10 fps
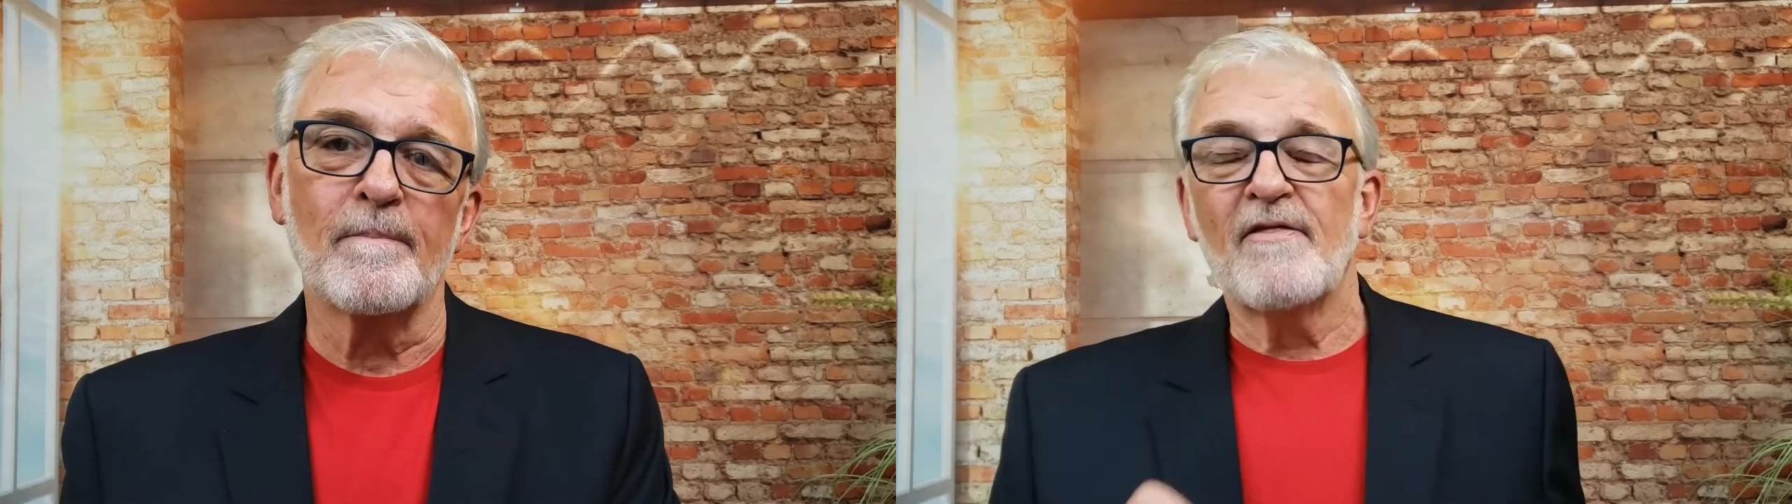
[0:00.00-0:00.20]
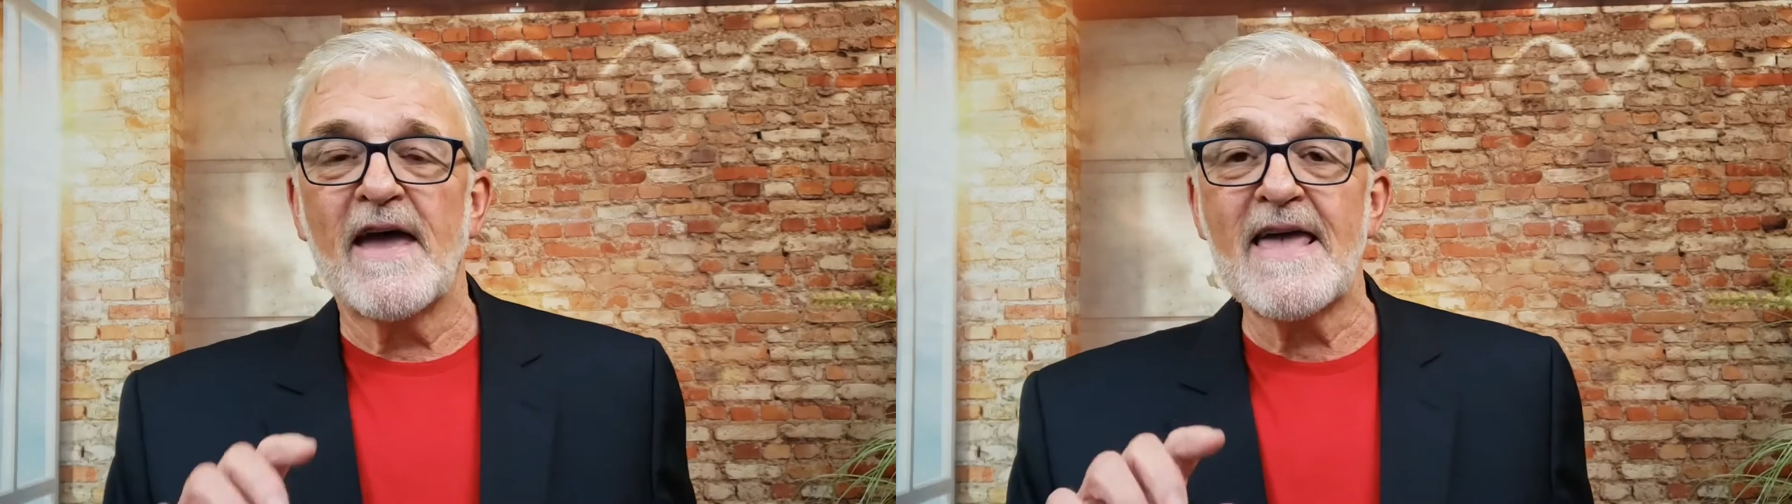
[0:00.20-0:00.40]

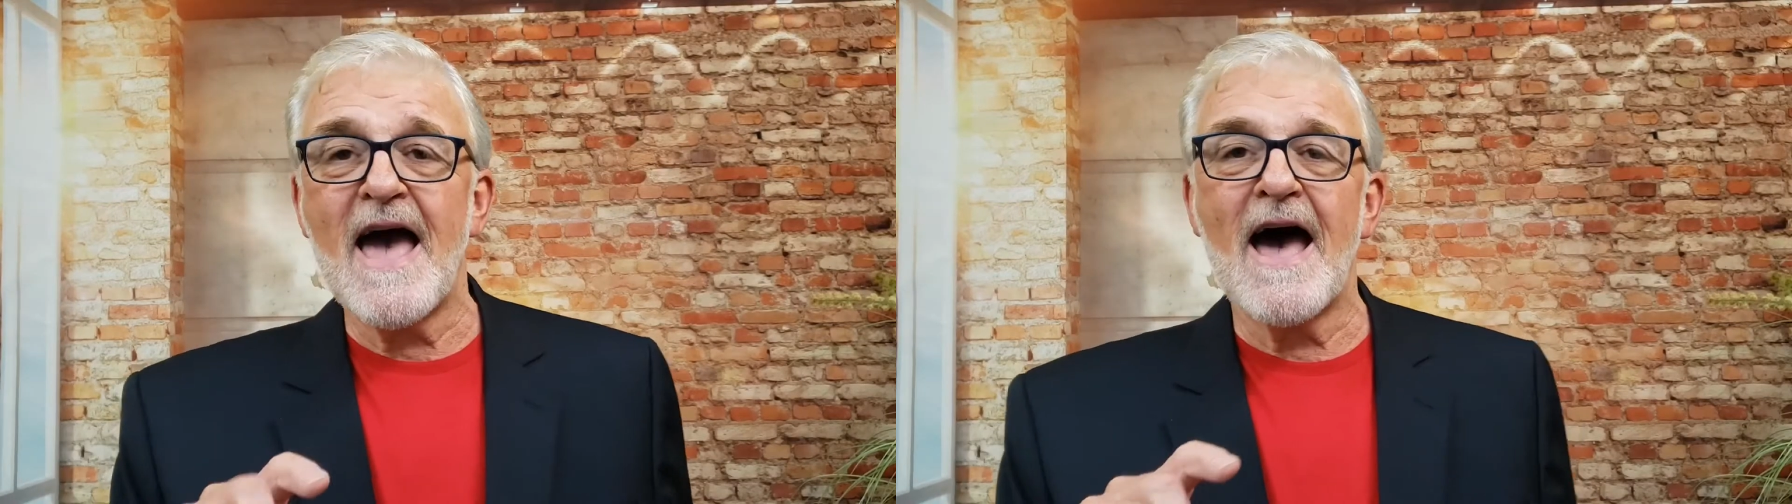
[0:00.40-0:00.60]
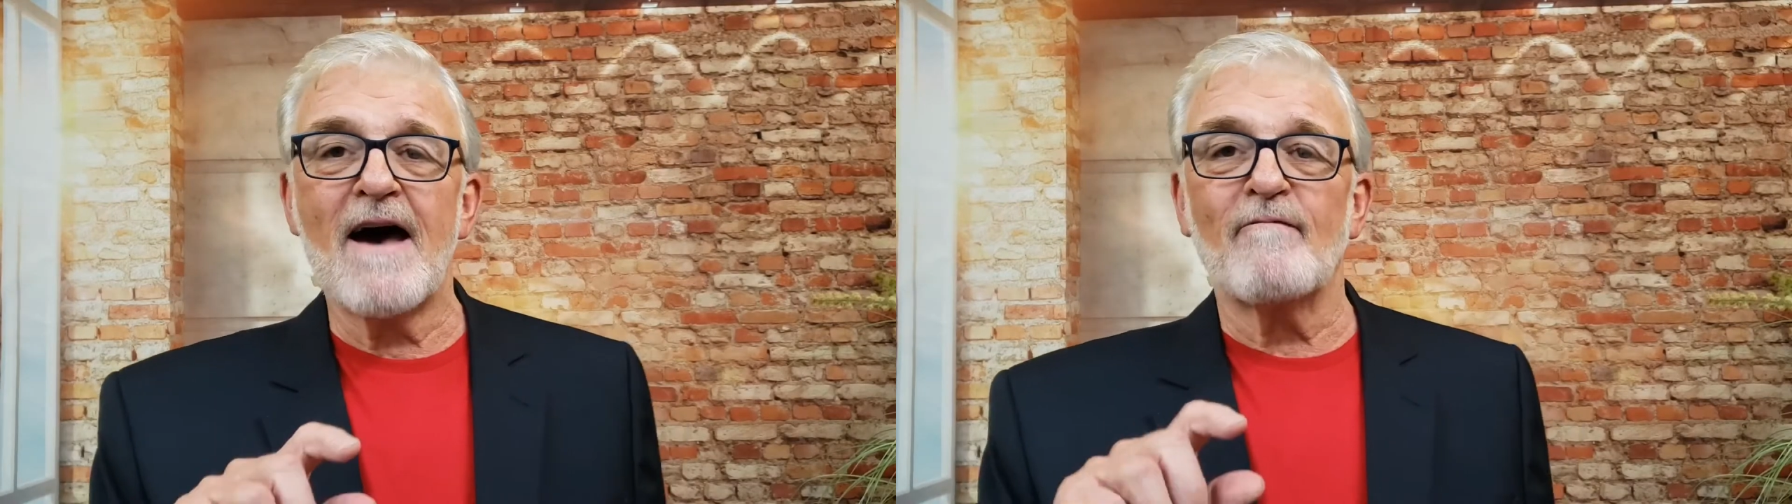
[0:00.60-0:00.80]
They
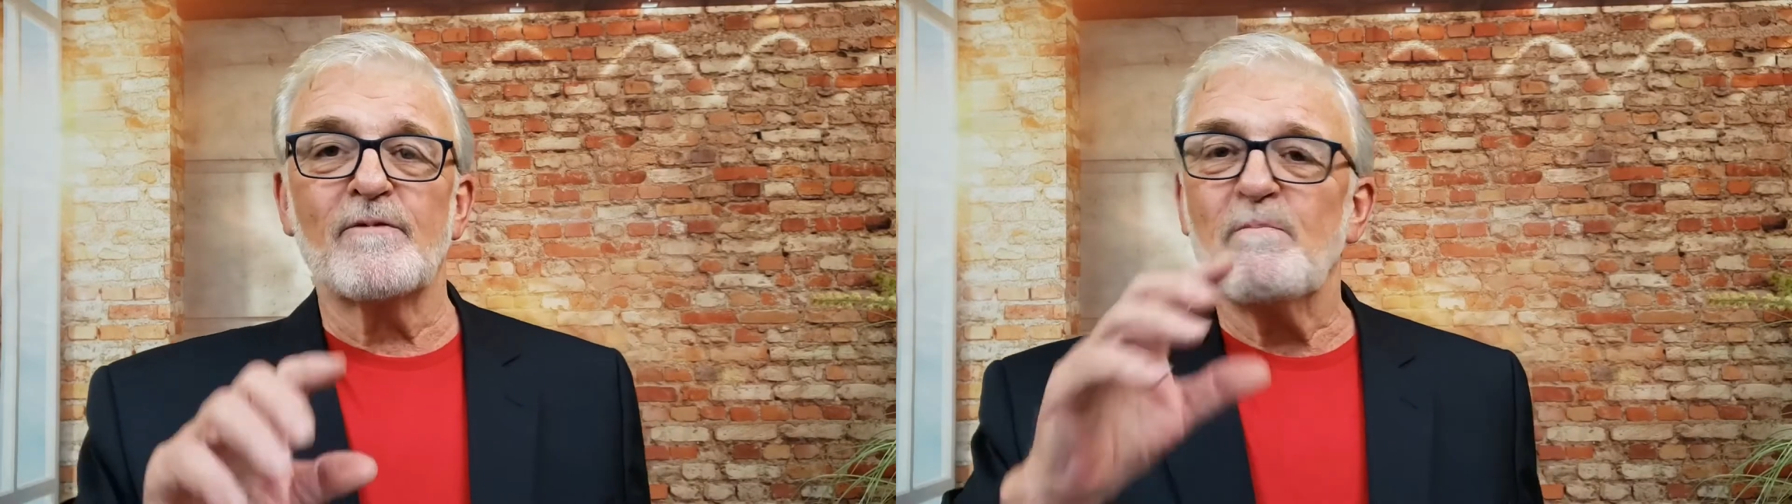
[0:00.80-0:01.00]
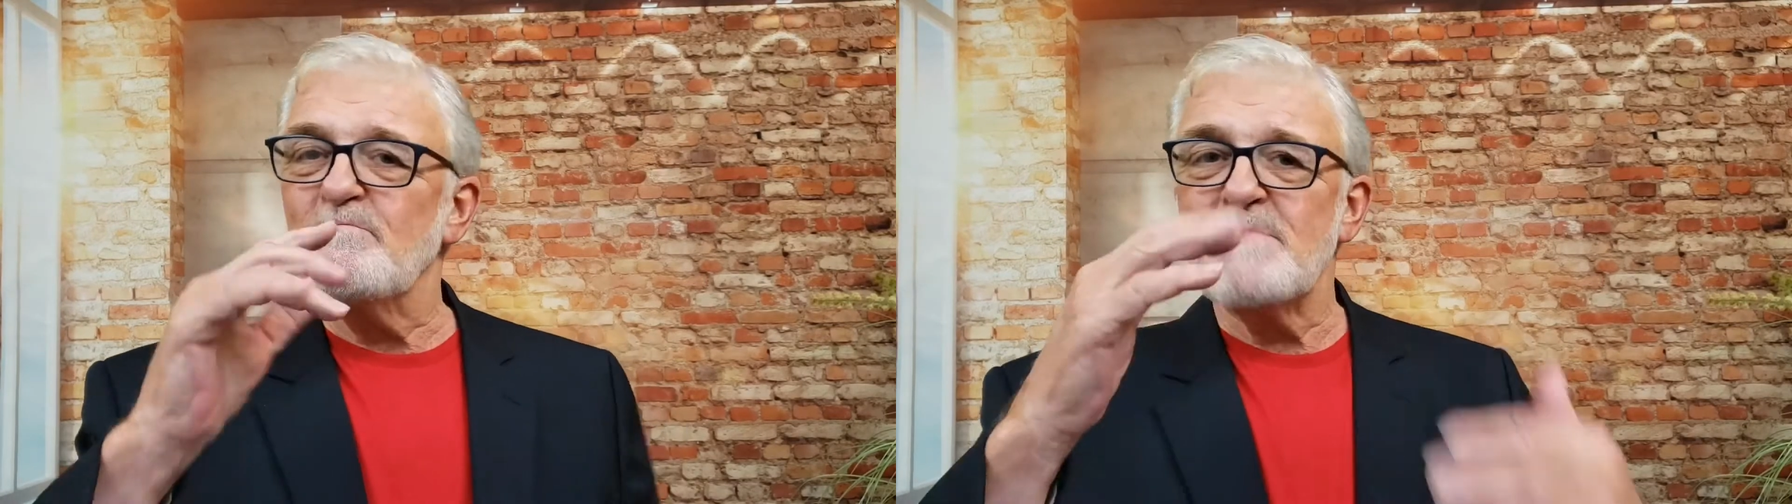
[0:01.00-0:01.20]

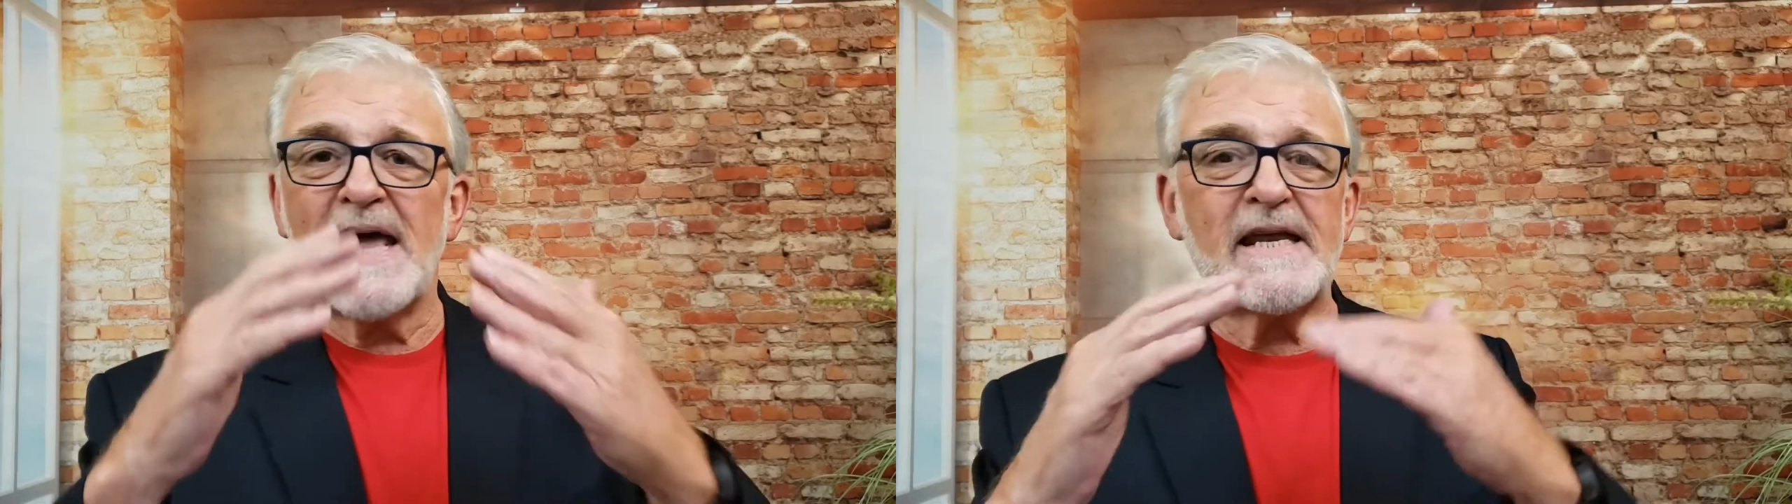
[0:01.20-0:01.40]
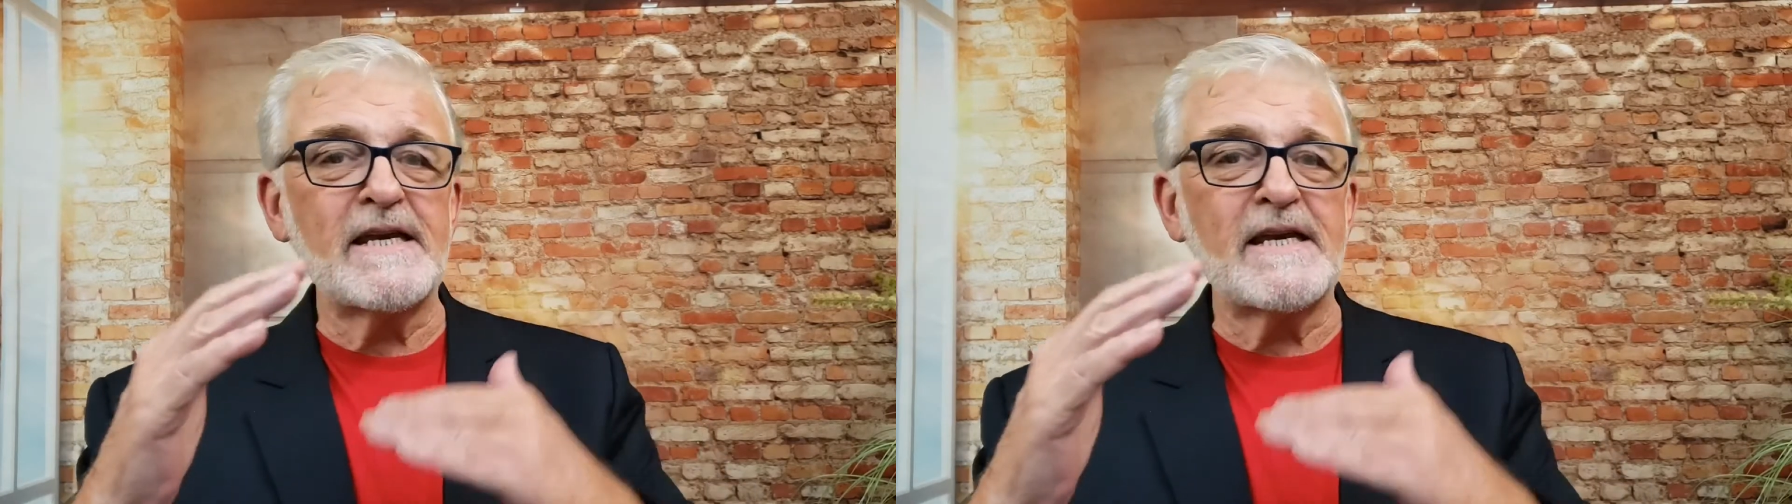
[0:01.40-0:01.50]
have many